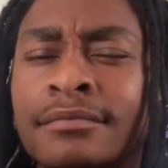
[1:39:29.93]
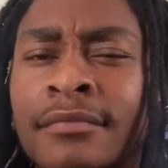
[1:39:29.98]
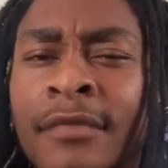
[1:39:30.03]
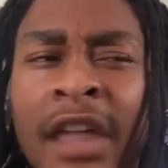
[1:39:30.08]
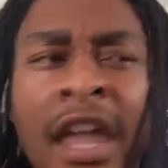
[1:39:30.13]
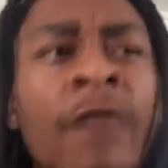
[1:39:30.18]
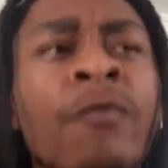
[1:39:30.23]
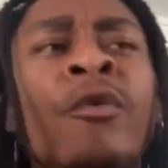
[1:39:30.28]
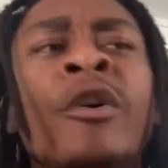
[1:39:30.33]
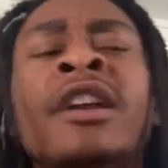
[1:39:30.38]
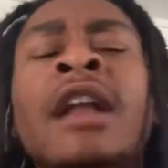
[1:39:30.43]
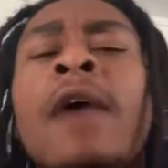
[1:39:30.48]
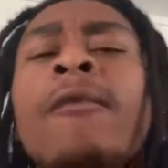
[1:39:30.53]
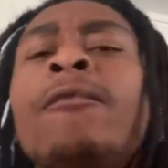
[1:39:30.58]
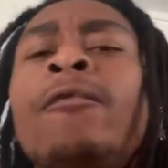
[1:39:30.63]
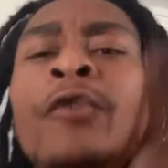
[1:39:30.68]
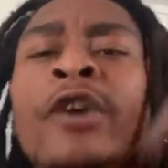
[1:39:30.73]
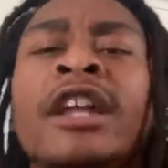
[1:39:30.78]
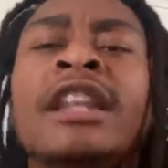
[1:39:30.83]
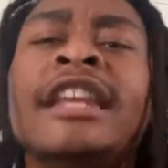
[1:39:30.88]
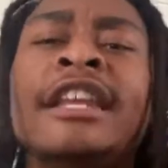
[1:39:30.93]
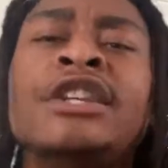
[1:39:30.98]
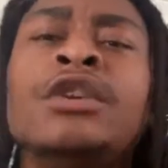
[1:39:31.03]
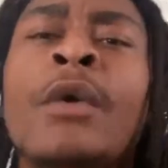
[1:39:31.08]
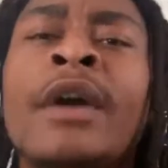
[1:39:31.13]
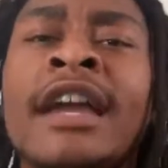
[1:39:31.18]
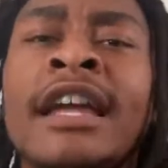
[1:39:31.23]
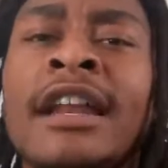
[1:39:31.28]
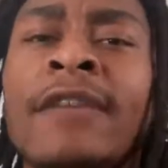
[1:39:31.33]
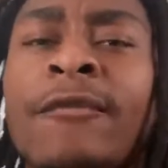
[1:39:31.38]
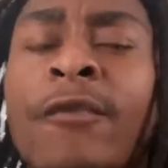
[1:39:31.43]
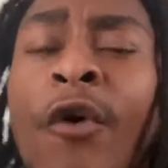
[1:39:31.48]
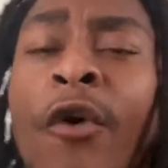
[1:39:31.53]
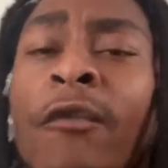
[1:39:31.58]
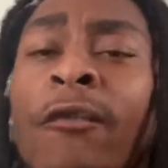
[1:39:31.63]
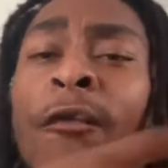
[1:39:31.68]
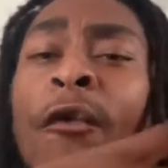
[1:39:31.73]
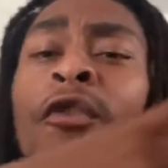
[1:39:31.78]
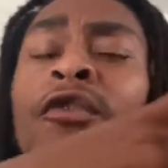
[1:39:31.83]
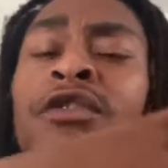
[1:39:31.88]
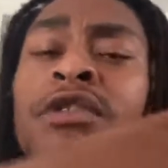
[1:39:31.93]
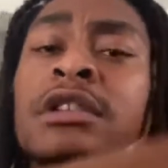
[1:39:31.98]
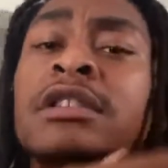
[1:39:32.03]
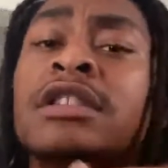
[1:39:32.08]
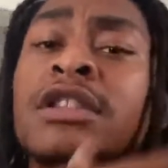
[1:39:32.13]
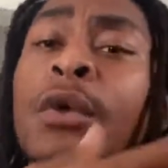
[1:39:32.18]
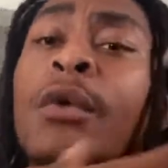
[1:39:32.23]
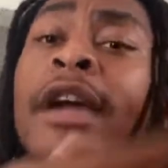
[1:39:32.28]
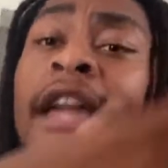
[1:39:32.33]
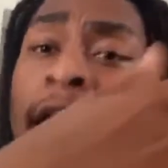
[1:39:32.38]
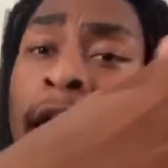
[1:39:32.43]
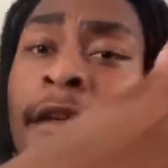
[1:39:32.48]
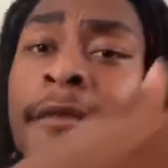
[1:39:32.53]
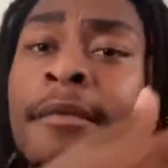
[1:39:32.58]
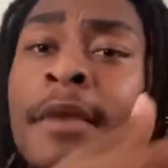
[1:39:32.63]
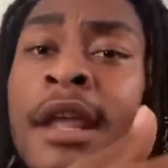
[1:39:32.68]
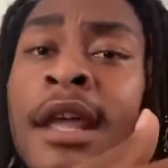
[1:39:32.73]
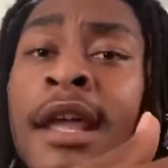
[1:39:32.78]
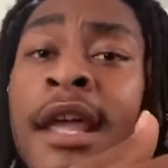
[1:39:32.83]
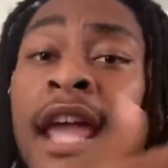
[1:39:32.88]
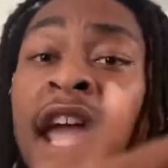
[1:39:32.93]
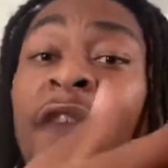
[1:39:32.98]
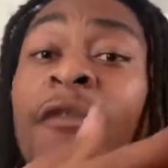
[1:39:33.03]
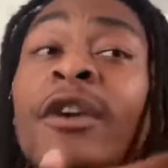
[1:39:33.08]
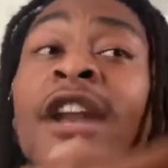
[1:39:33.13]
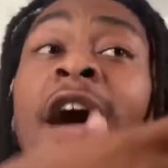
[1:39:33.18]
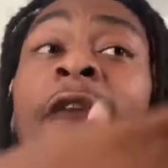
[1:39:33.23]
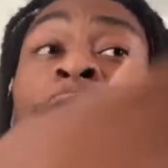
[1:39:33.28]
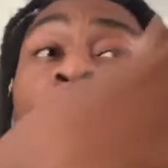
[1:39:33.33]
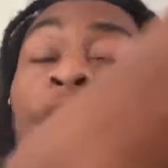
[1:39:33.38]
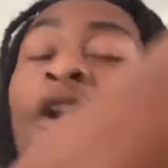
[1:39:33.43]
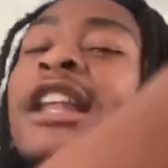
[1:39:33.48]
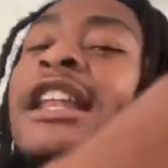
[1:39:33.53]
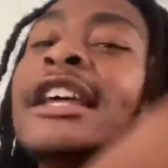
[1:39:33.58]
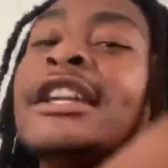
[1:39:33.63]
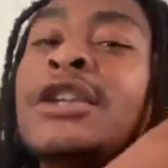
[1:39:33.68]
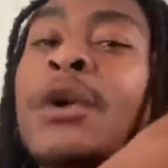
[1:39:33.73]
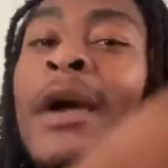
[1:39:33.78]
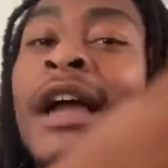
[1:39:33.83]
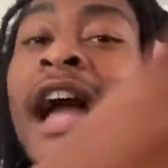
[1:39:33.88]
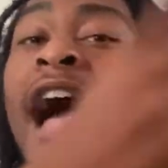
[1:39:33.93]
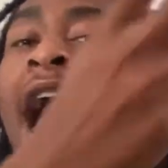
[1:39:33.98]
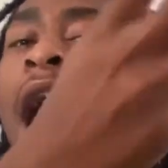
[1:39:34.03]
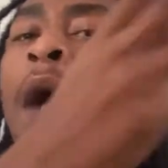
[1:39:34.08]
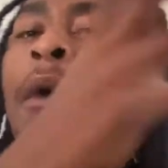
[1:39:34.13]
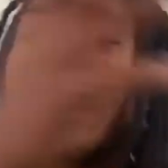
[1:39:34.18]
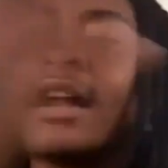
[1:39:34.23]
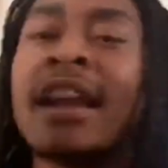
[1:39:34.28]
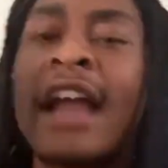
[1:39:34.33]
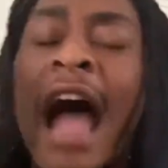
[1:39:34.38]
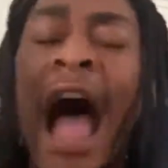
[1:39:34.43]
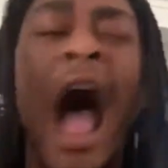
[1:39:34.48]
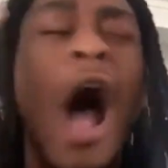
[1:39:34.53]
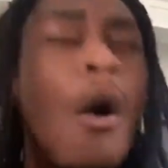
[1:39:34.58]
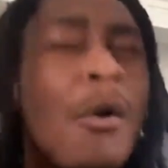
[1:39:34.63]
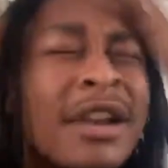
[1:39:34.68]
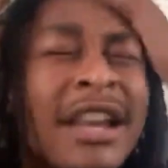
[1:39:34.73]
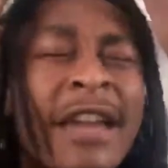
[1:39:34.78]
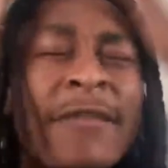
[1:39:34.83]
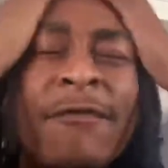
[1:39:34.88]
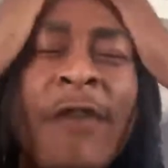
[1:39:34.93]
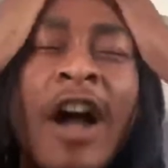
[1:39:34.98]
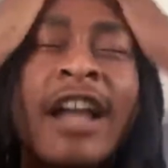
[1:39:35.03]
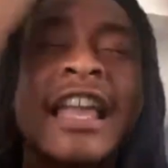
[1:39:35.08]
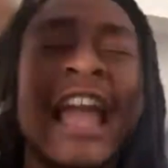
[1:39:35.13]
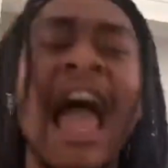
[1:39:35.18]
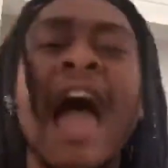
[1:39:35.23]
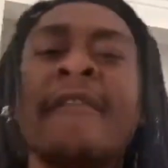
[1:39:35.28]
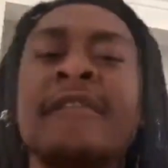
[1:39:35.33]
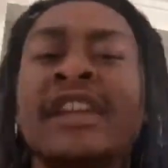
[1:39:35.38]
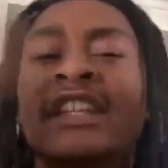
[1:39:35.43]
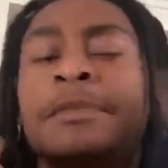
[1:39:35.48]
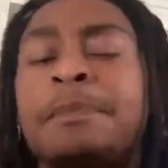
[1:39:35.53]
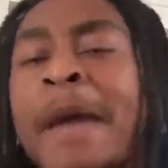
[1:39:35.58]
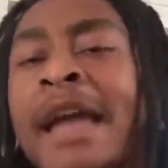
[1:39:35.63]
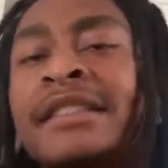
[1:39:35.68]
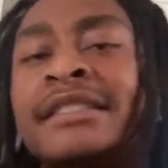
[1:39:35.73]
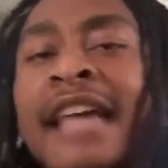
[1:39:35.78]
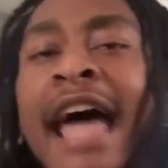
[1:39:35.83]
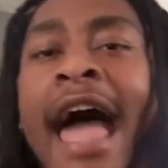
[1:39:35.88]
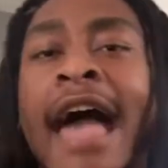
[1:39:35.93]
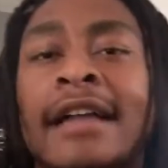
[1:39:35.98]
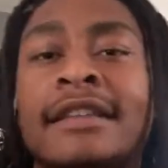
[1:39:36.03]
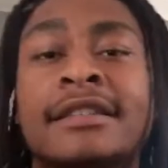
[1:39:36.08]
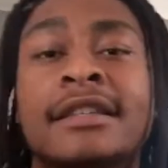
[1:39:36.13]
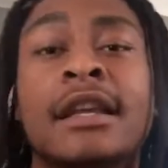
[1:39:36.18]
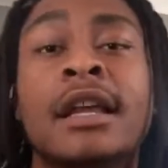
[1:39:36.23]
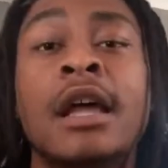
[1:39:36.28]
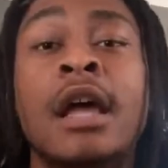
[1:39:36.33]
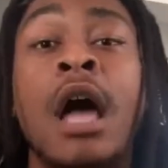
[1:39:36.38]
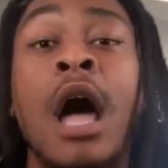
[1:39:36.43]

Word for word: If we're not freely doing it for, for doing it, if we're not freely doing it, how are how are they fucking having us pay tax?